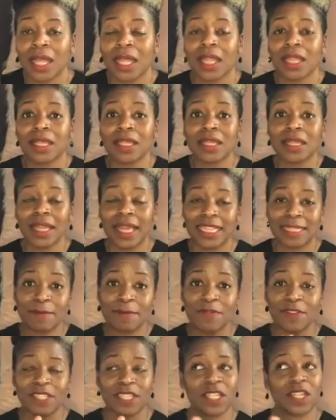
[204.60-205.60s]
let's
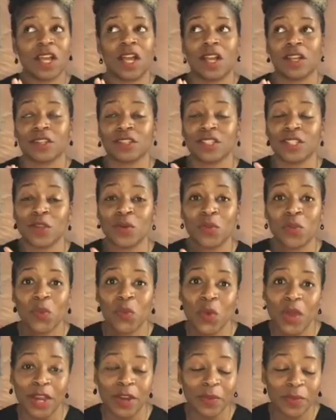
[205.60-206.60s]
move this along. So
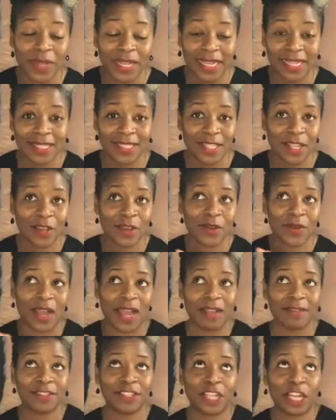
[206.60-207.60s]

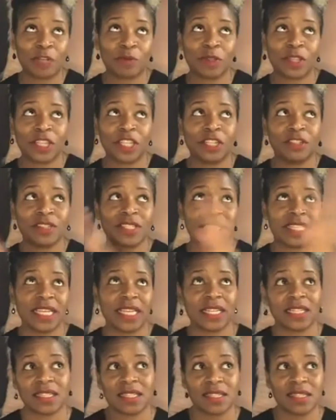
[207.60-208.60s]
I've shared with you
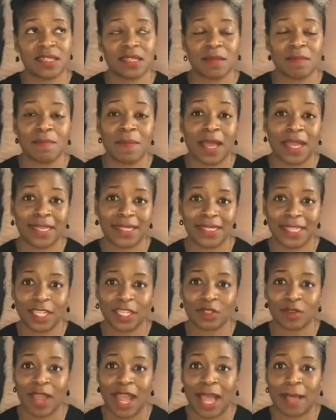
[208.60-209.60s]
6
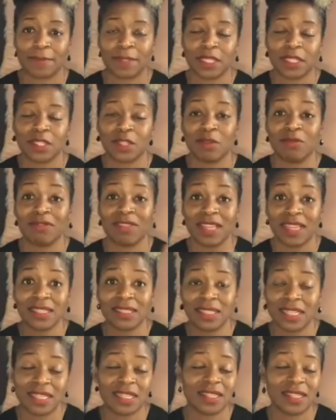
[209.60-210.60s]
mindset traps. So
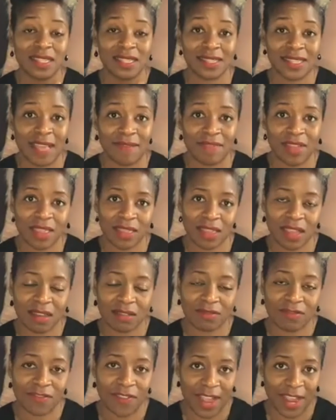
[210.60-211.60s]
this is the 7th
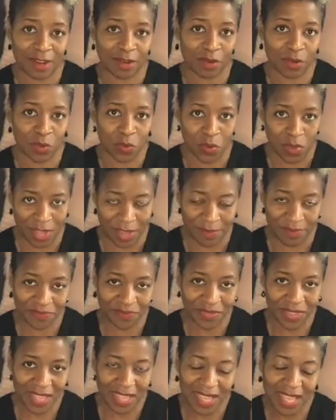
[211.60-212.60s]
and final one.
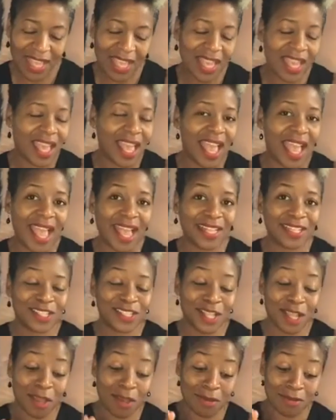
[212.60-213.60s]
And
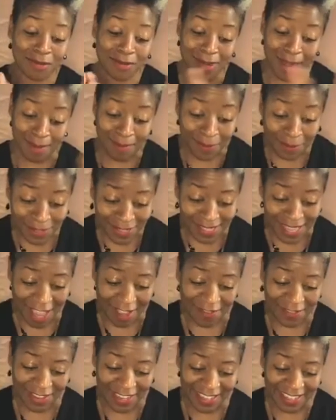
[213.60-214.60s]
so number
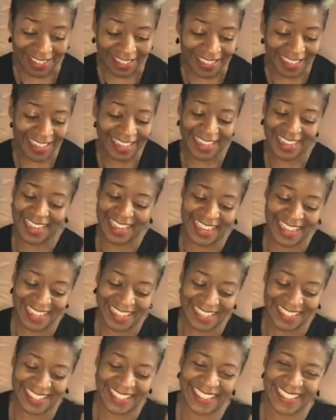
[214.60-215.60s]
7
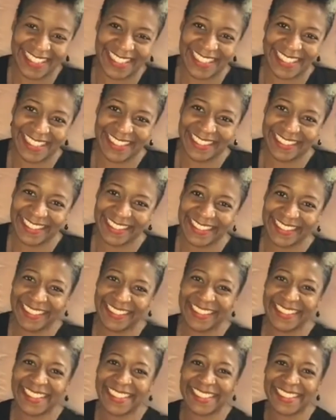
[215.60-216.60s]
is
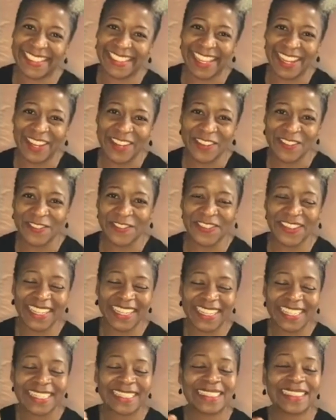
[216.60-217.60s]

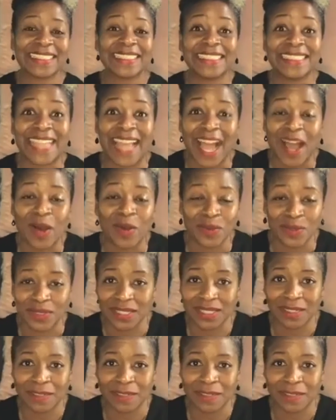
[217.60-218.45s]
self-doubt.